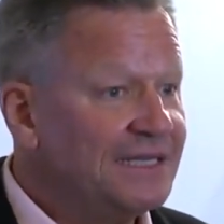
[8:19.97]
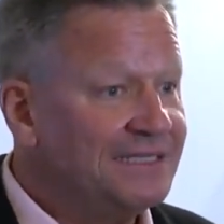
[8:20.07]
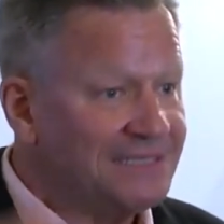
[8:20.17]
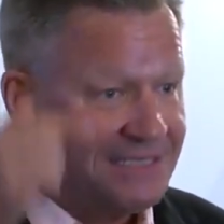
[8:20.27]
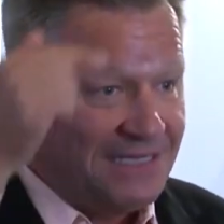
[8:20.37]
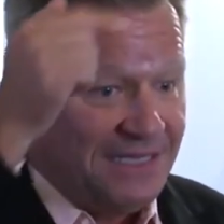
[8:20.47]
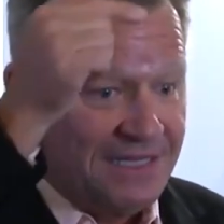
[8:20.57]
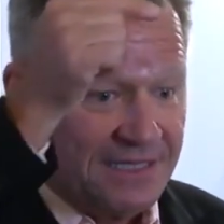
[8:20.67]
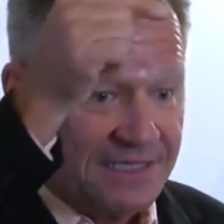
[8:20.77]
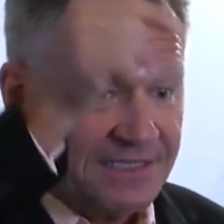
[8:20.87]
can see
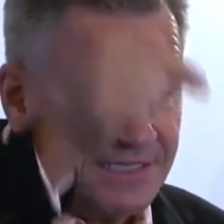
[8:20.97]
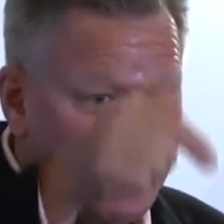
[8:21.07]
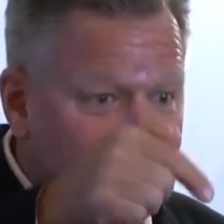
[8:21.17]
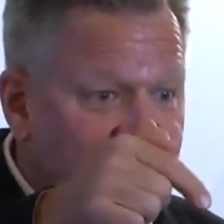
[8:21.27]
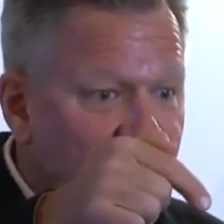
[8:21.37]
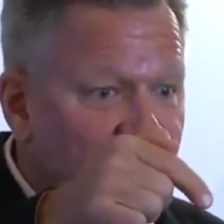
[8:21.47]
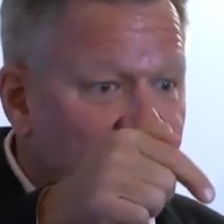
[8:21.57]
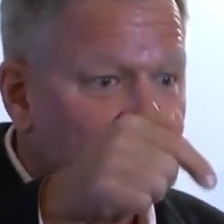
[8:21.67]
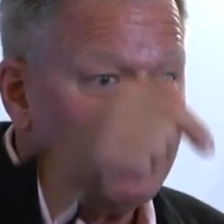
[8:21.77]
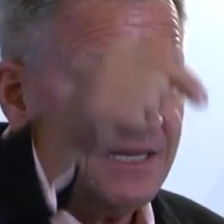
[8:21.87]
that the State
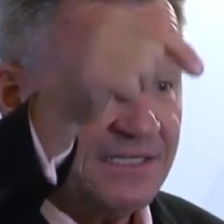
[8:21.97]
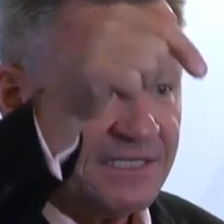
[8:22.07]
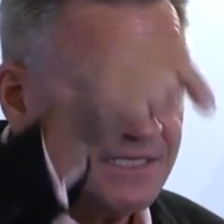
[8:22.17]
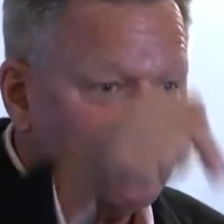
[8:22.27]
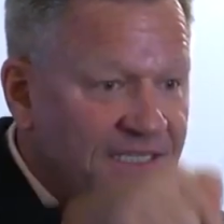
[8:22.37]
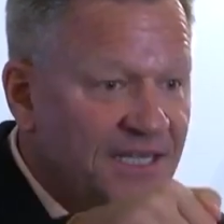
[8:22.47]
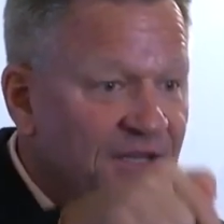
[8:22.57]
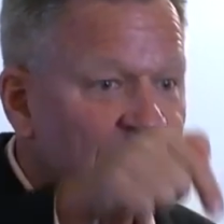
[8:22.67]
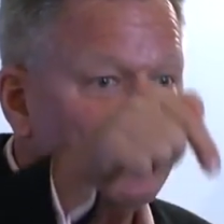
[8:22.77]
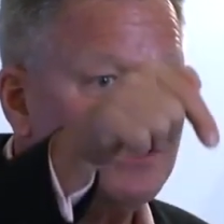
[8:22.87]
Department is
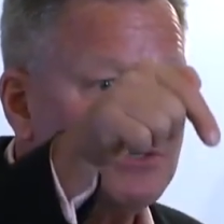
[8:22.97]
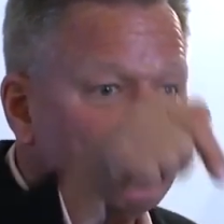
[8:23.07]
continuing